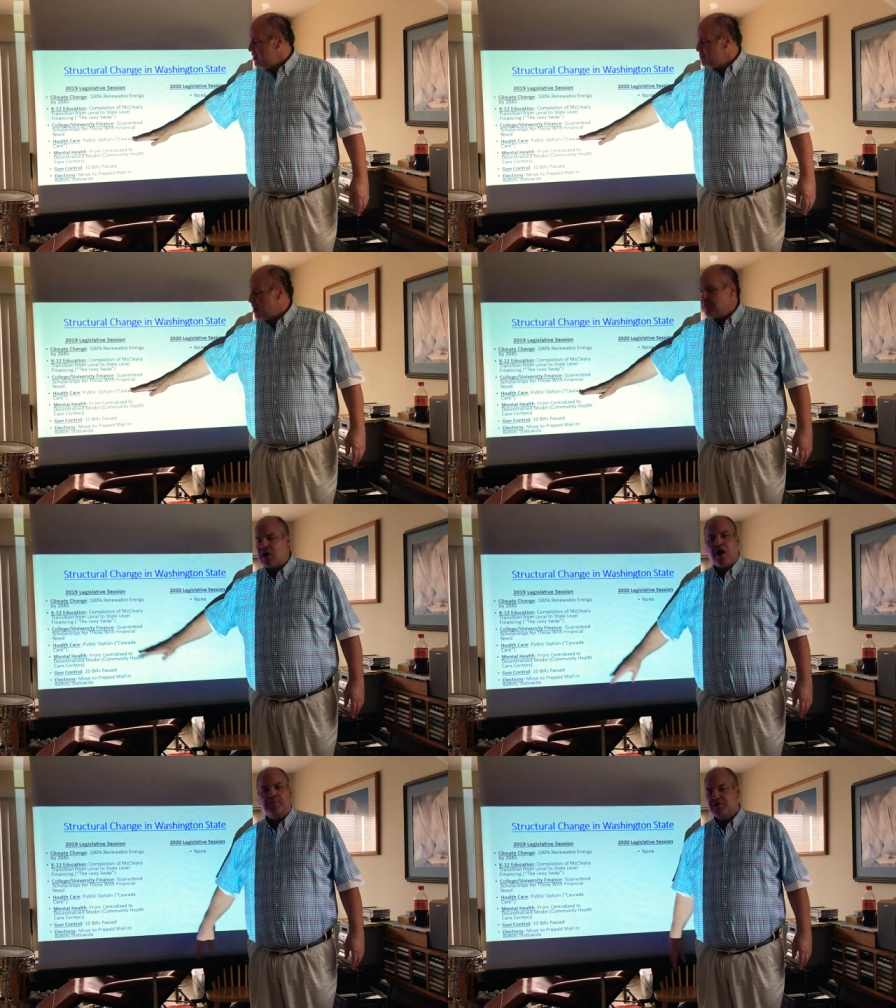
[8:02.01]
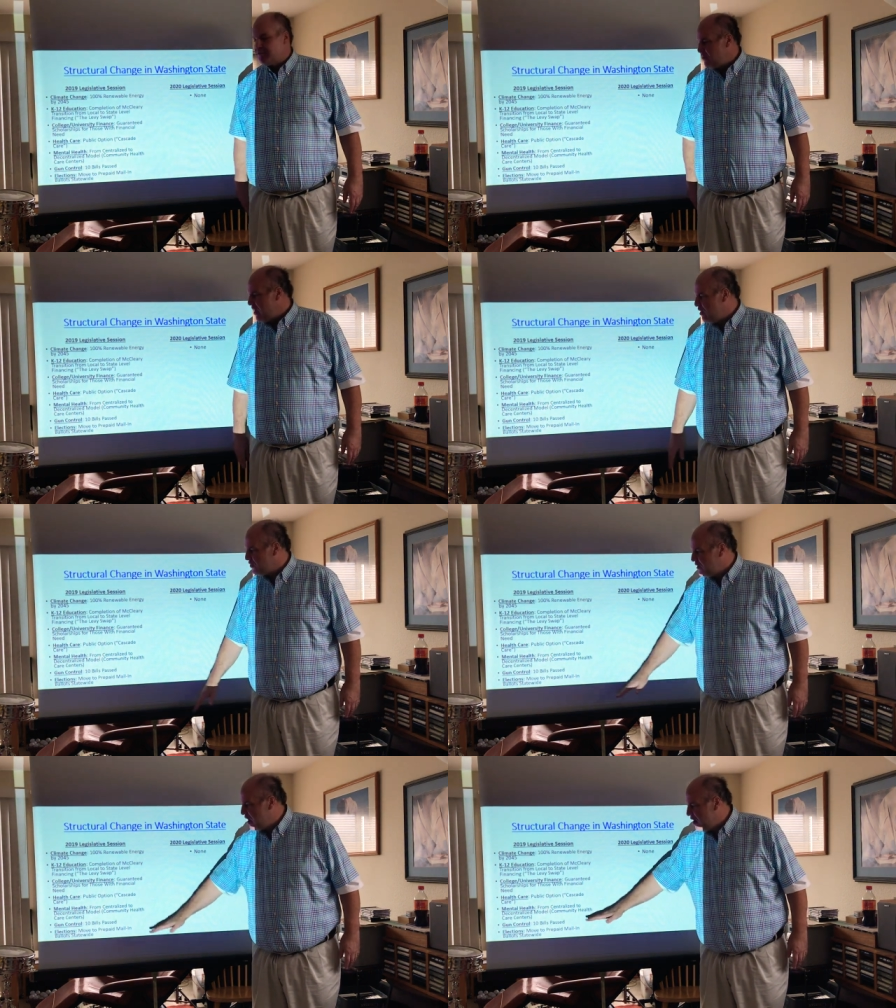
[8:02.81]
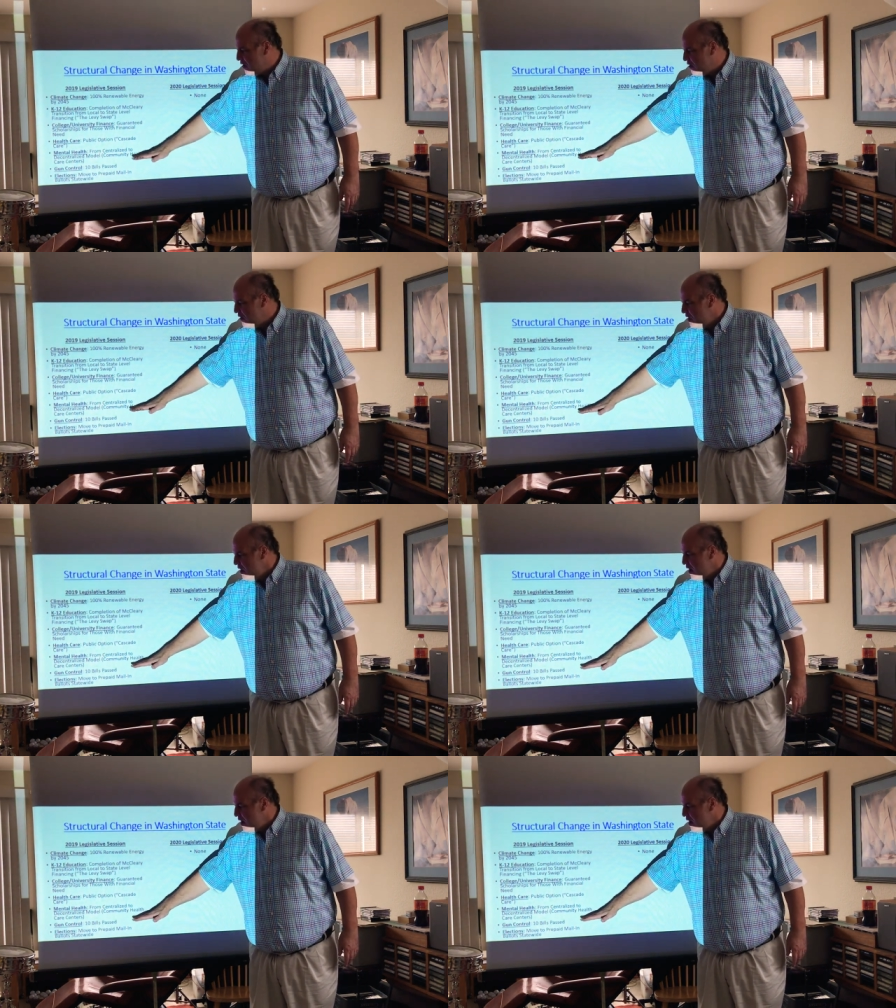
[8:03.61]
Public option for healthcare,